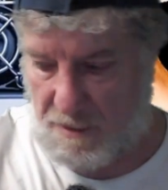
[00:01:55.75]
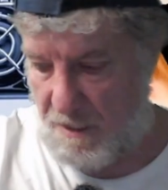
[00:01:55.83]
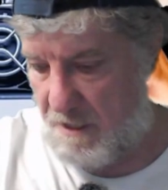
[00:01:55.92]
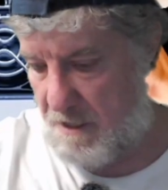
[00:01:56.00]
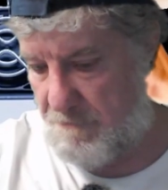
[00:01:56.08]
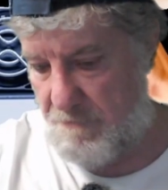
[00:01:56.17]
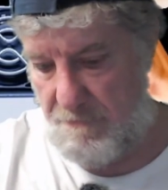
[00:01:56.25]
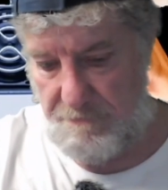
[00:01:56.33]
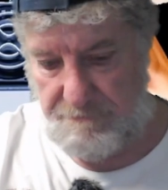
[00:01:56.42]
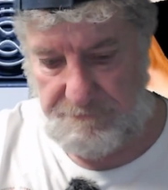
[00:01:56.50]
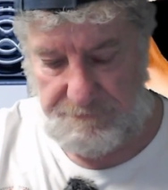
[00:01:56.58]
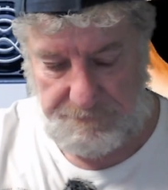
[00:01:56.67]

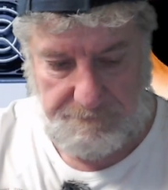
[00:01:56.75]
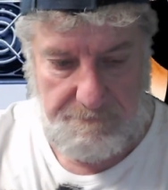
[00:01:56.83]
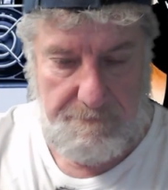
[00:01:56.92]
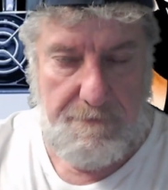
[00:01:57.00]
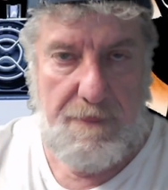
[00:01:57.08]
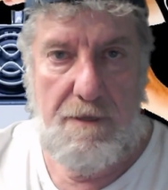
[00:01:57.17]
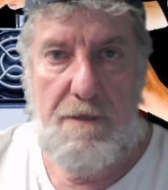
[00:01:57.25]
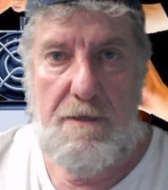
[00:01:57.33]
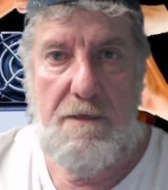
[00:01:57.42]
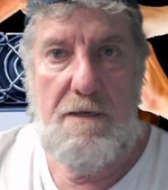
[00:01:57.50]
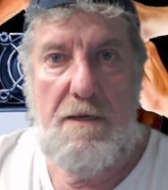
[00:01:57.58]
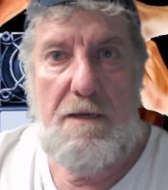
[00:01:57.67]
I
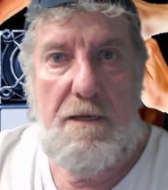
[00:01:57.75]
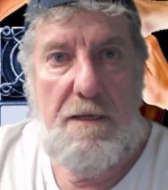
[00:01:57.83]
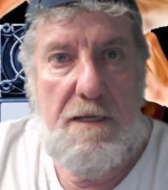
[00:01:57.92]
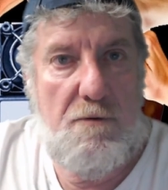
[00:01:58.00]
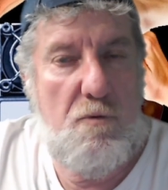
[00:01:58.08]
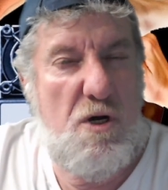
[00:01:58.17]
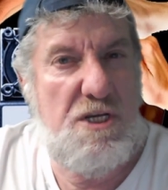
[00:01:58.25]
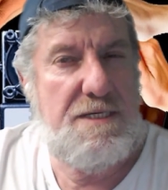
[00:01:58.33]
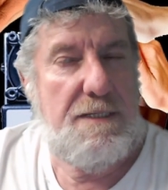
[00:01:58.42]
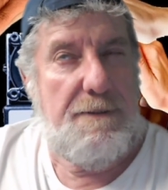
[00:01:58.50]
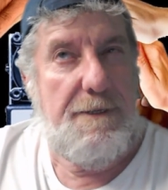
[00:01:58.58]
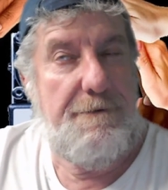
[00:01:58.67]

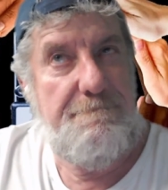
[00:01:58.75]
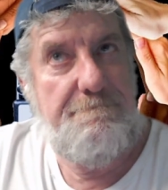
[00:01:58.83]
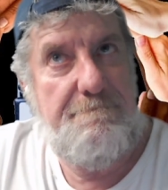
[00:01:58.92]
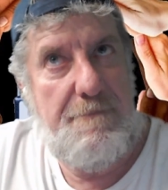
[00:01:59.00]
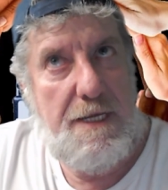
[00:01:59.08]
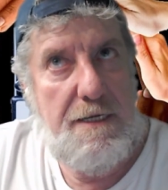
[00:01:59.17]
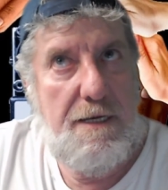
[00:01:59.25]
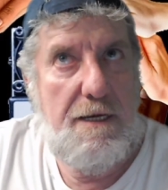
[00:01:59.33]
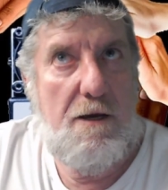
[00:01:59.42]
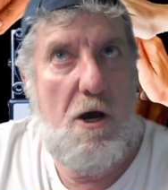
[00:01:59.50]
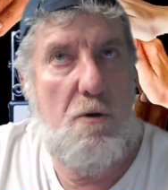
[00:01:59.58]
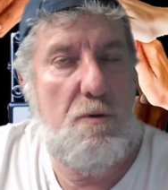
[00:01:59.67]

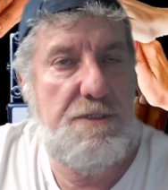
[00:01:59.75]
will